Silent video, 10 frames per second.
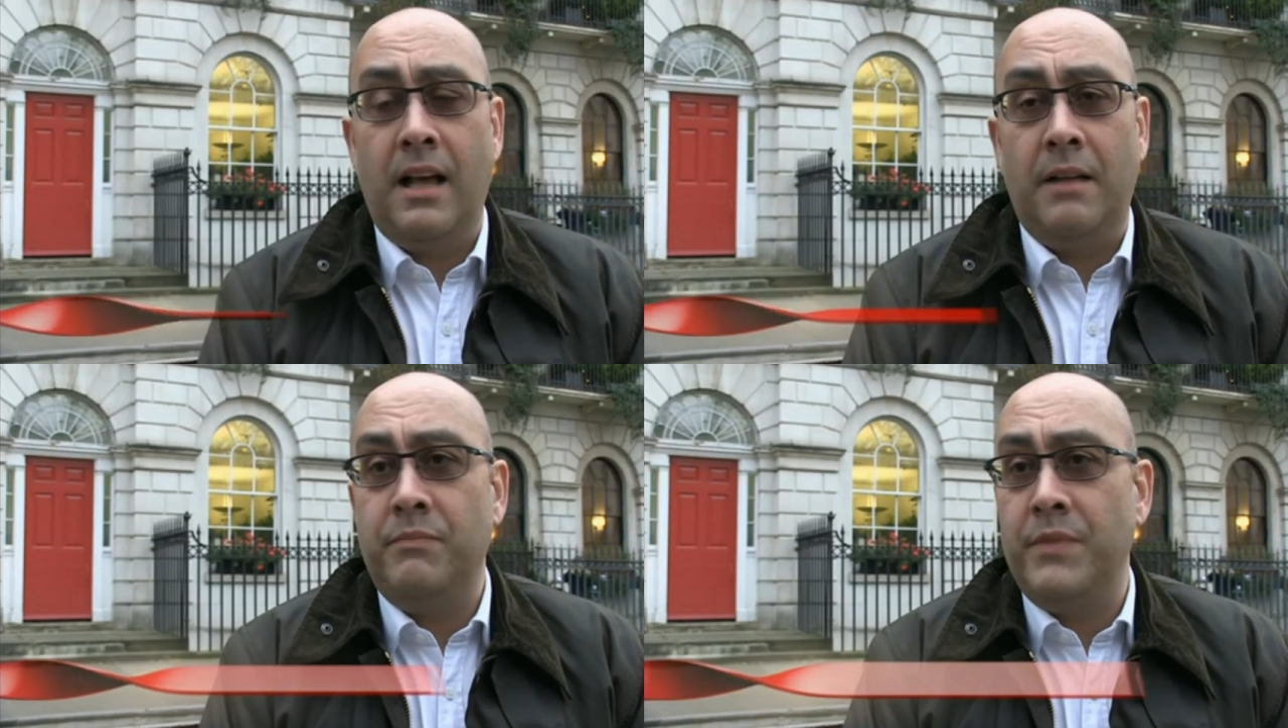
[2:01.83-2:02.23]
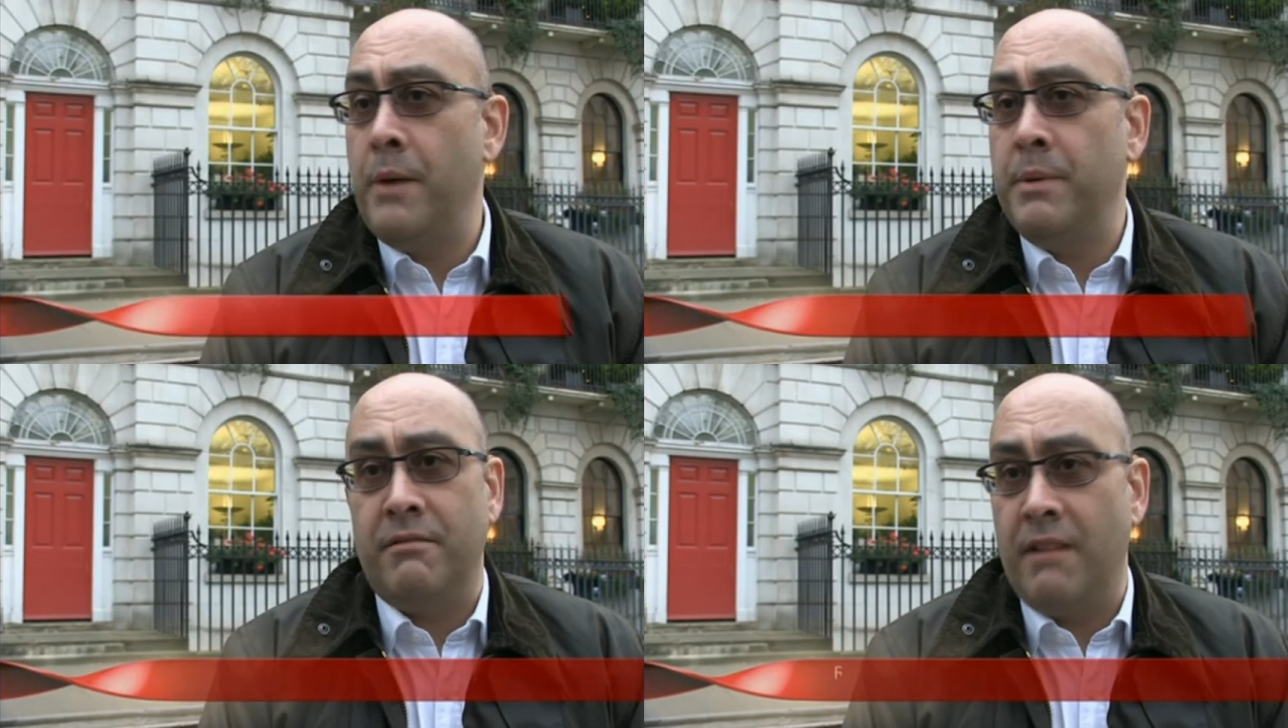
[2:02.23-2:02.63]
Um,
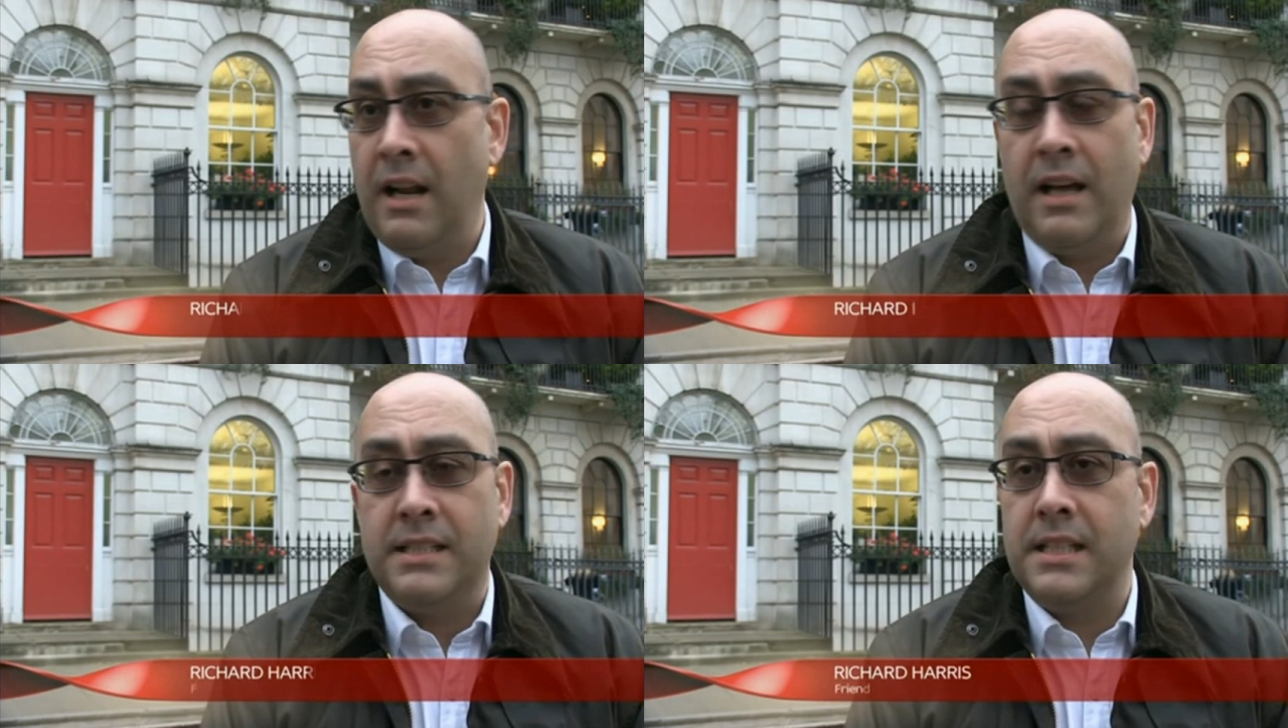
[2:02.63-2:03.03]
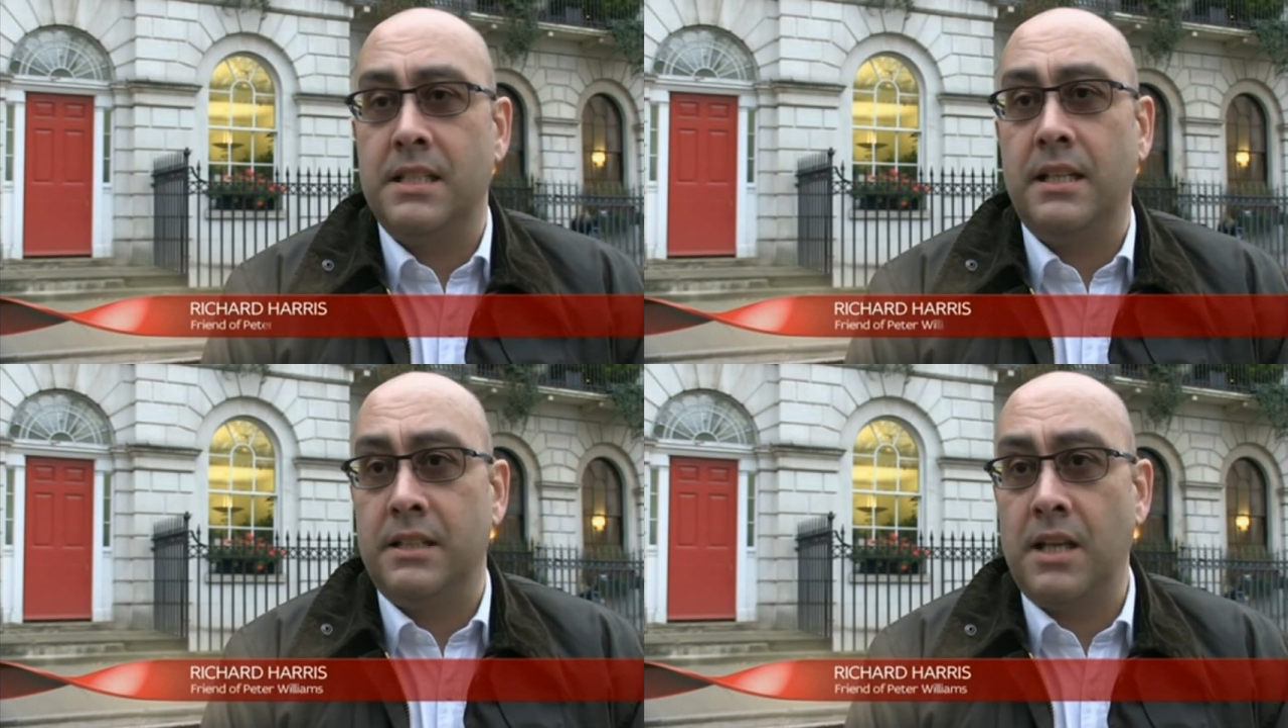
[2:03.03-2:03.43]
nobody realised
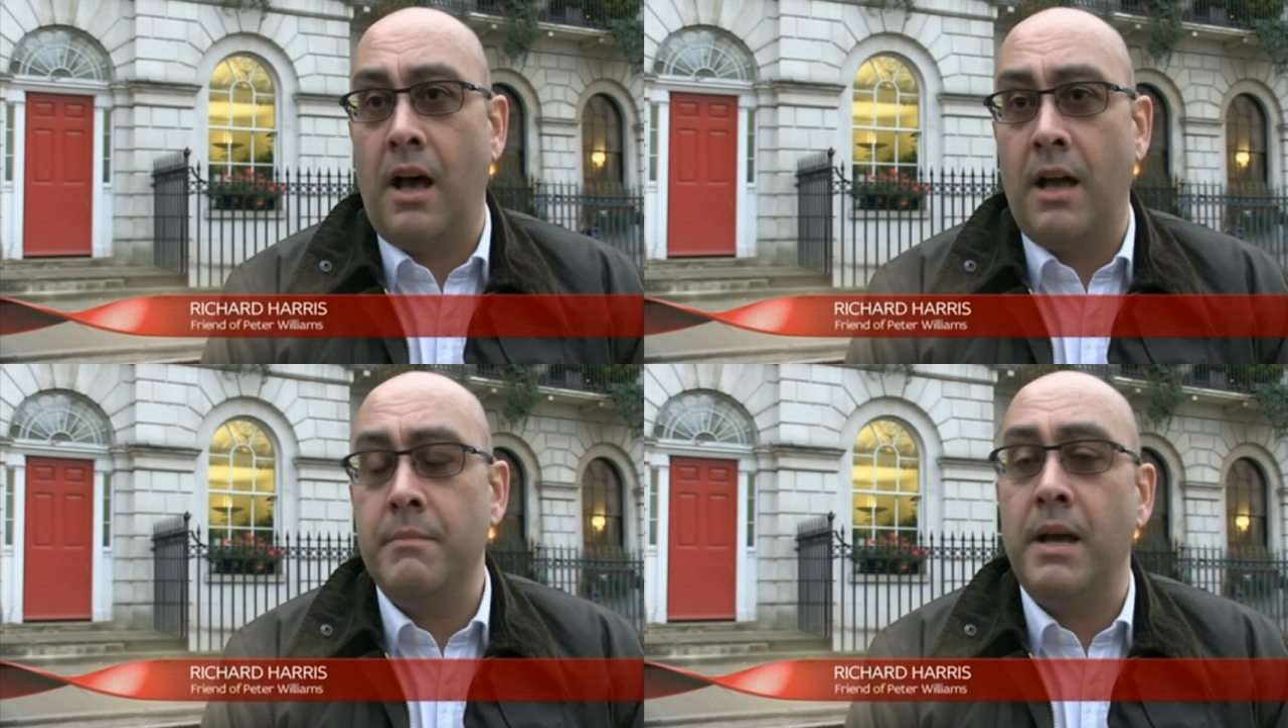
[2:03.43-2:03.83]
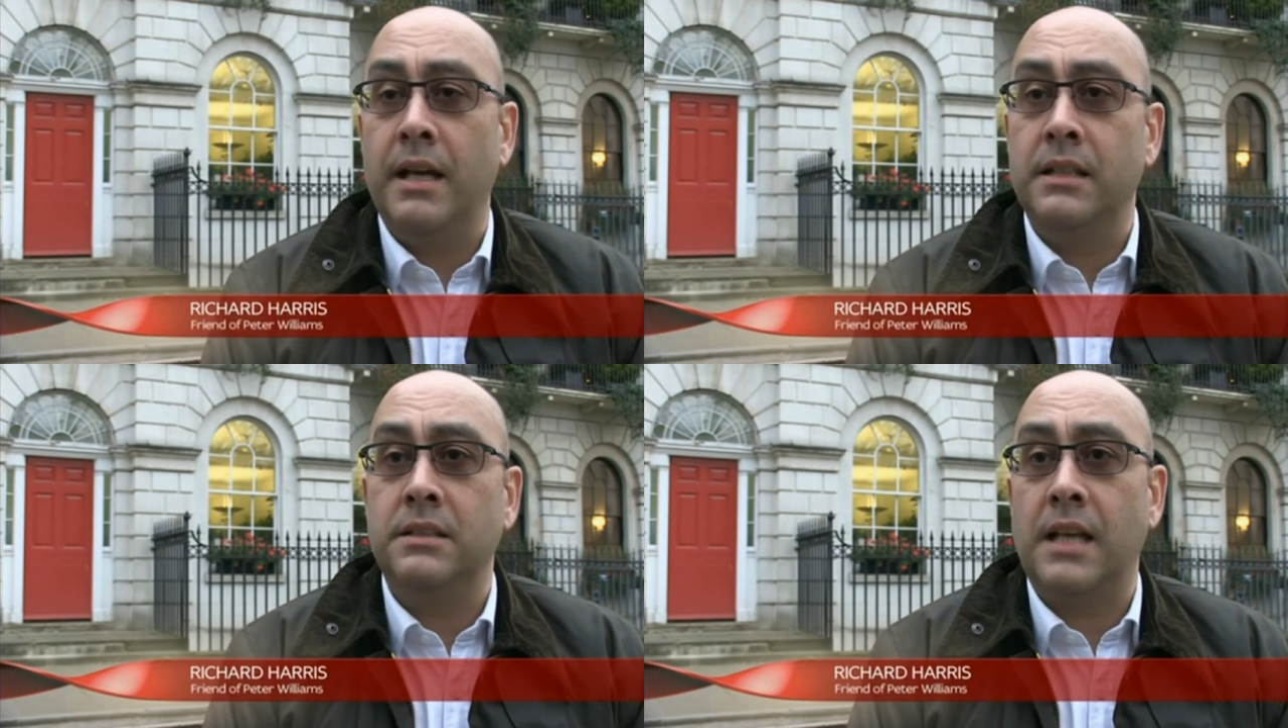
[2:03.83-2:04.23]
this at the time,
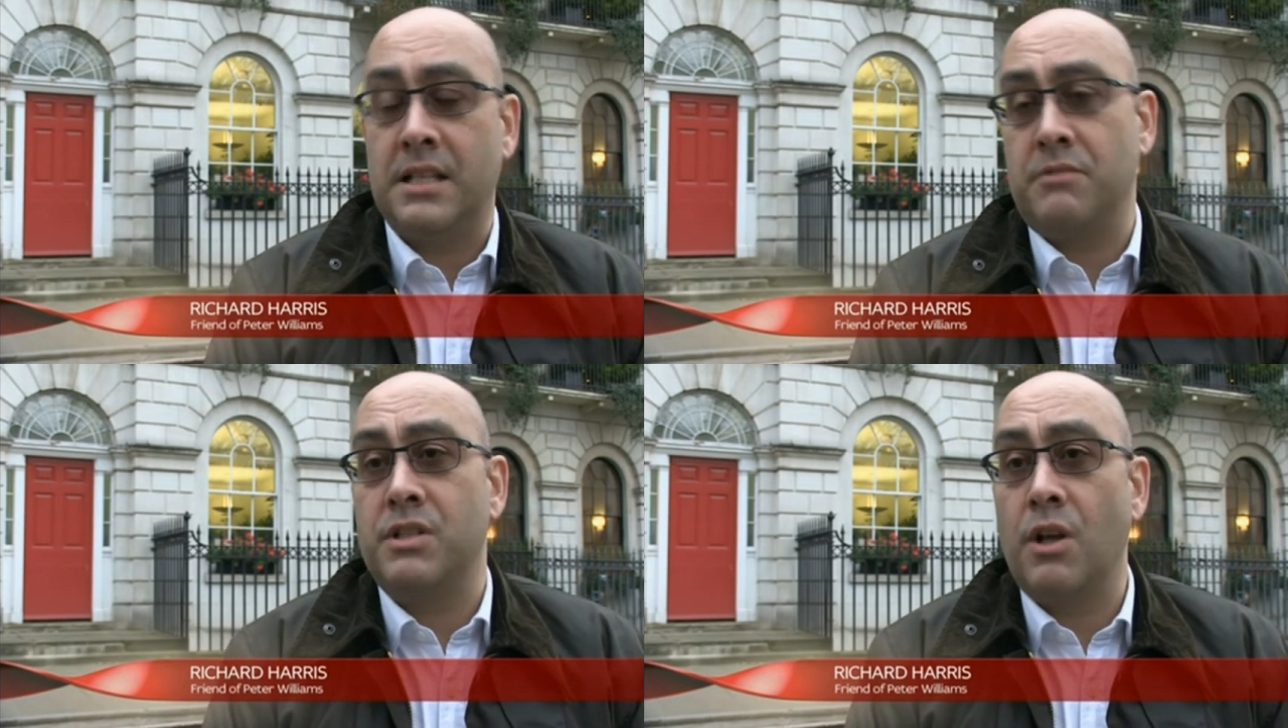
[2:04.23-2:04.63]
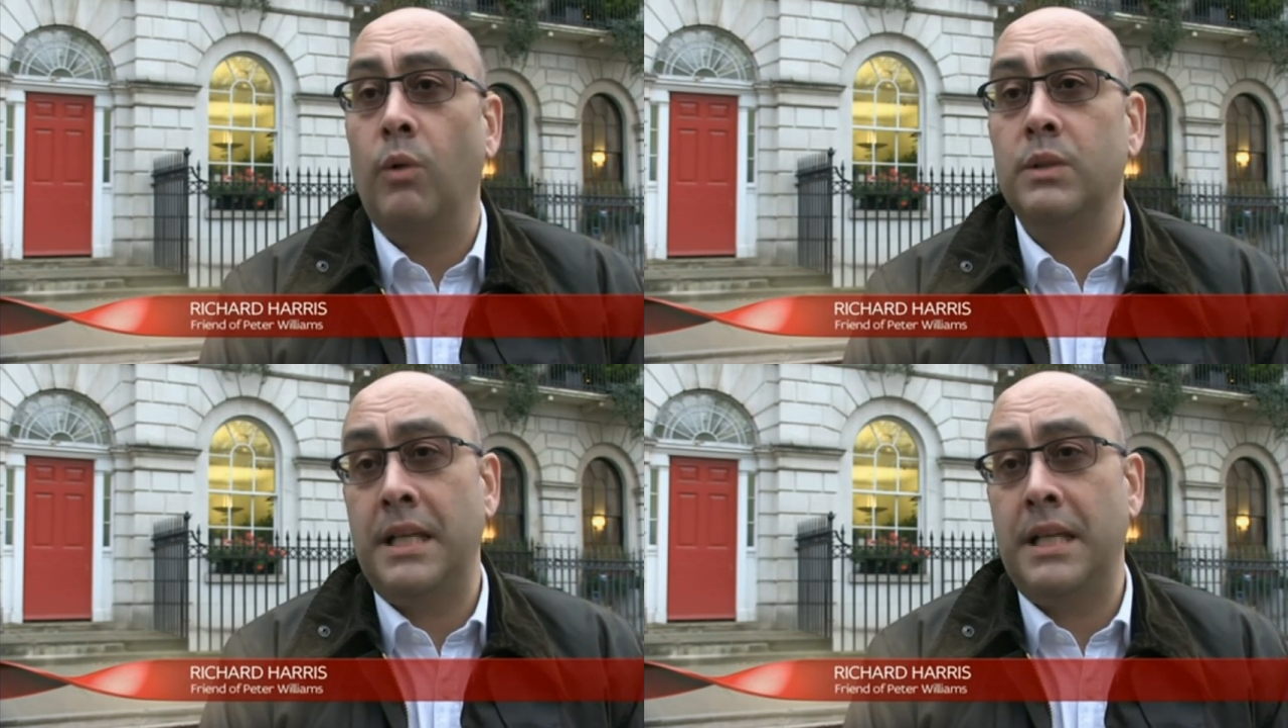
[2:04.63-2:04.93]
and as a result,